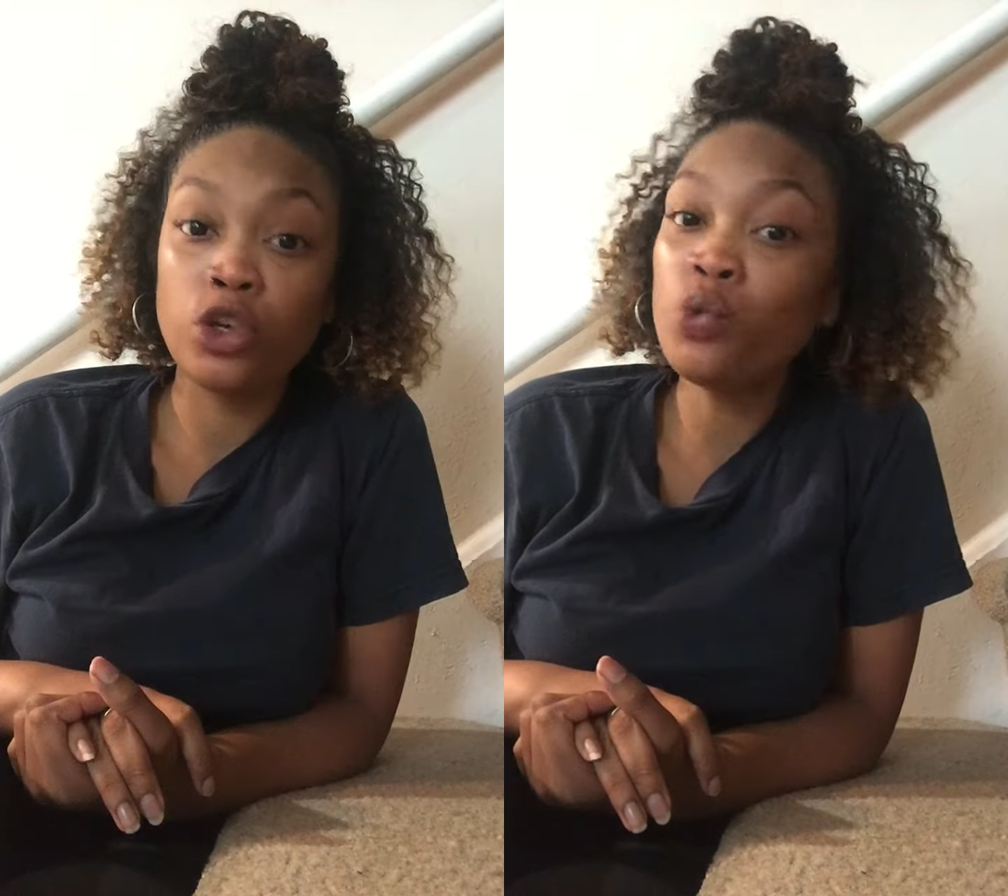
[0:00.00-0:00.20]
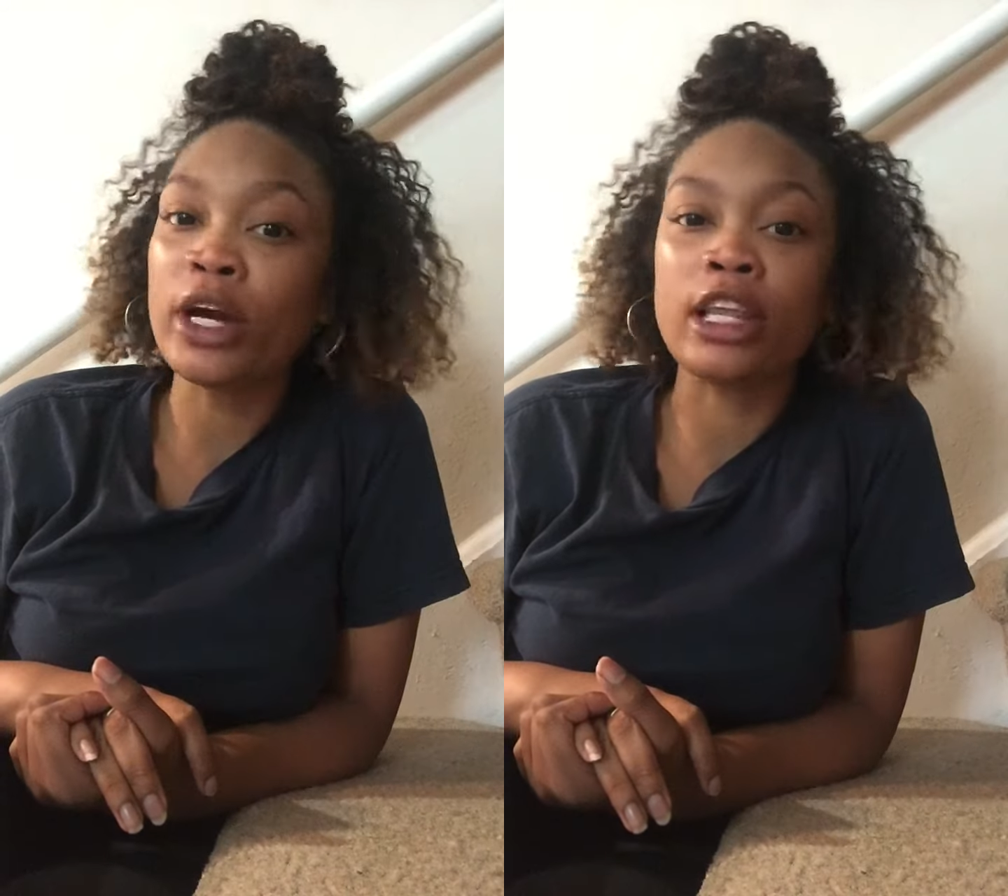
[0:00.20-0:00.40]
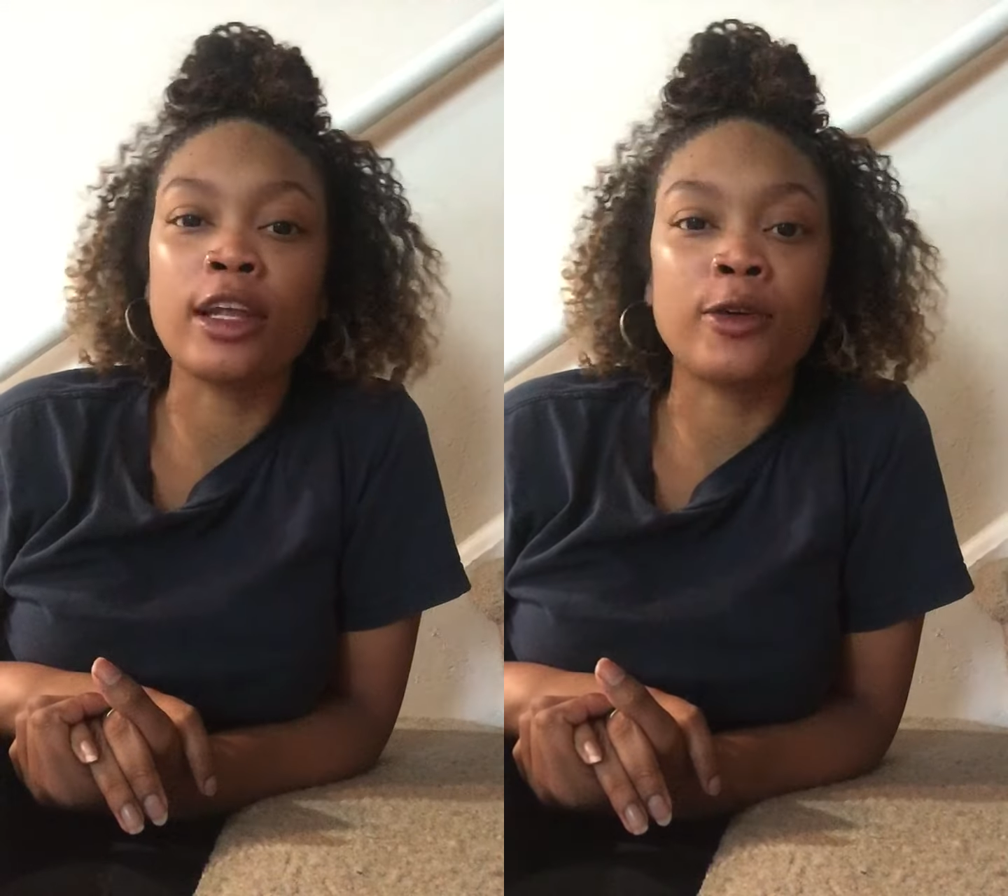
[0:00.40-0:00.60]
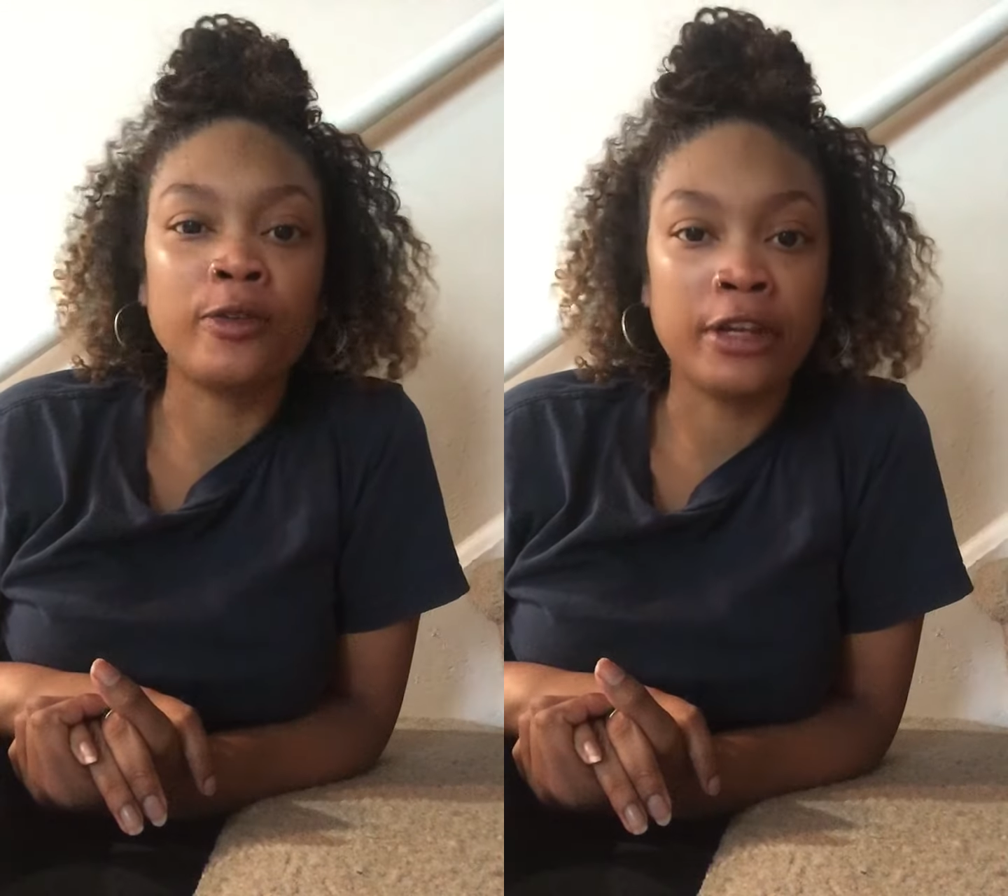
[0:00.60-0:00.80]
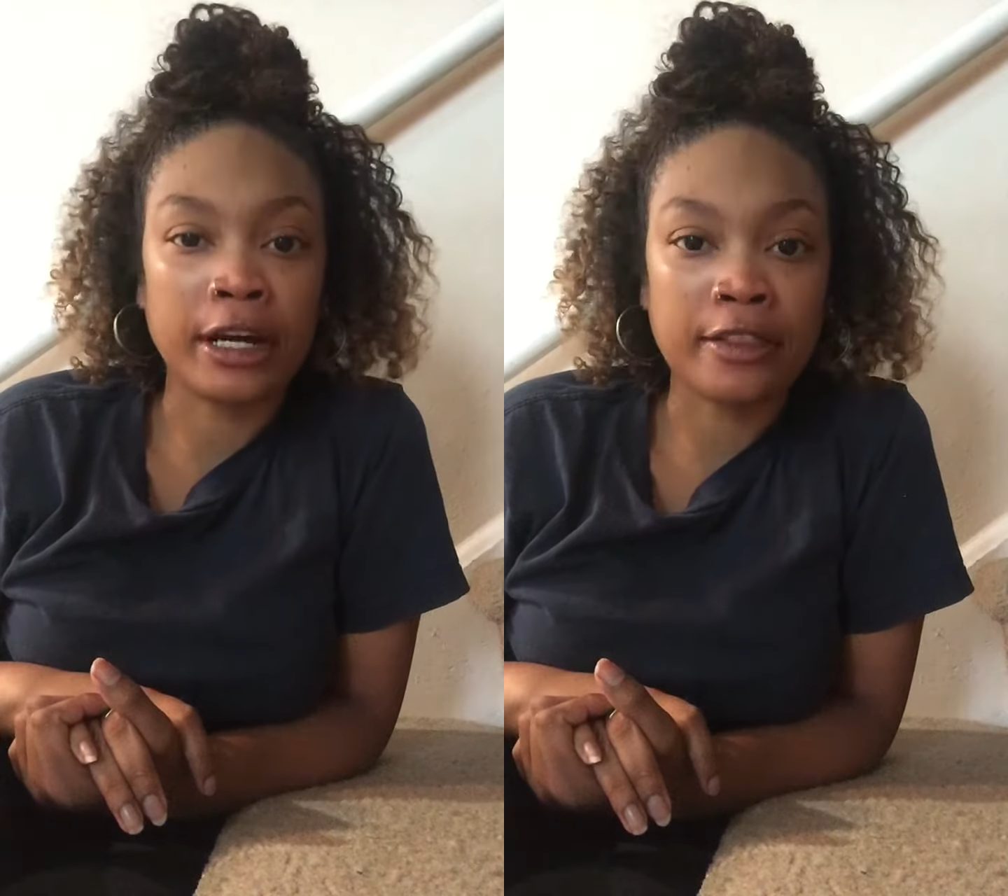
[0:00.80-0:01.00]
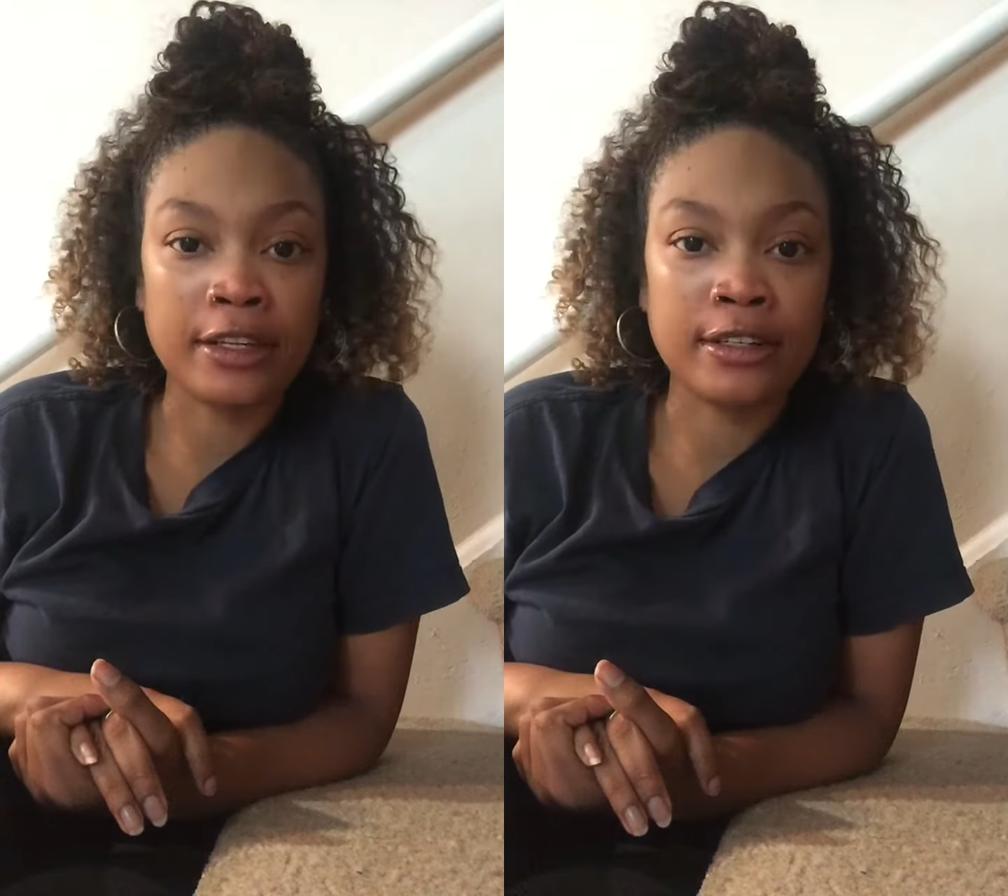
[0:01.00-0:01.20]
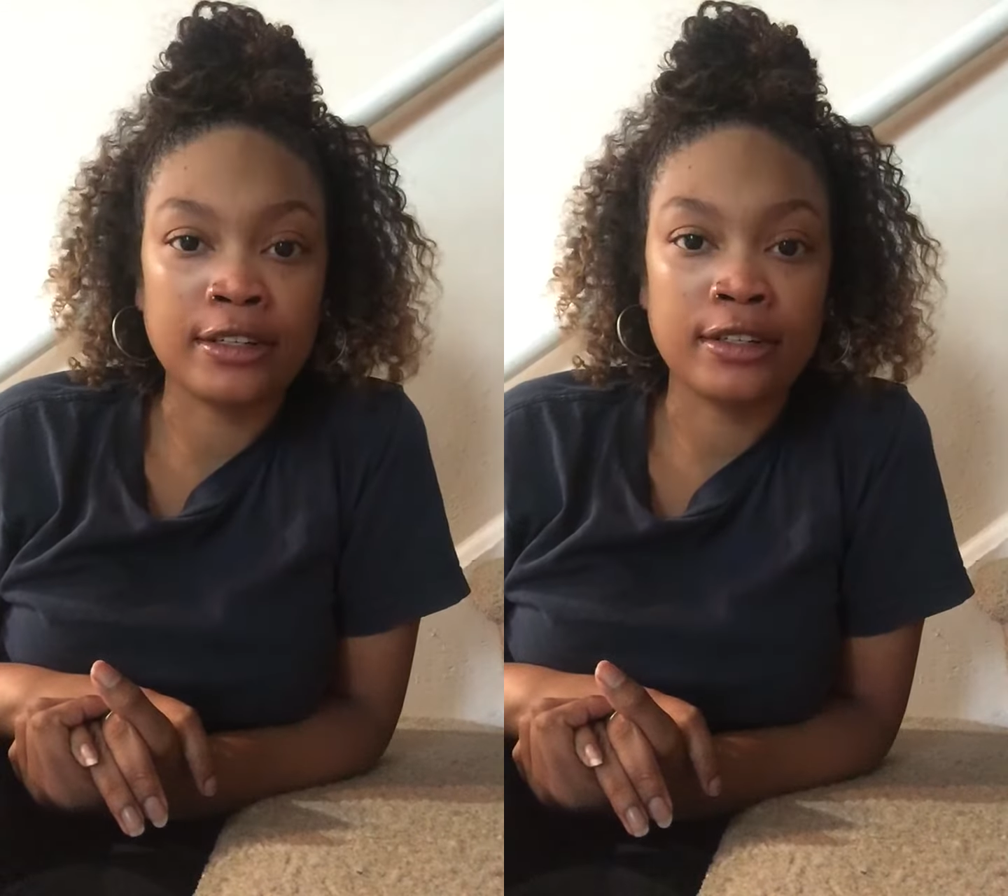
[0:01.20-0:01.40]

you ain't learned nothing.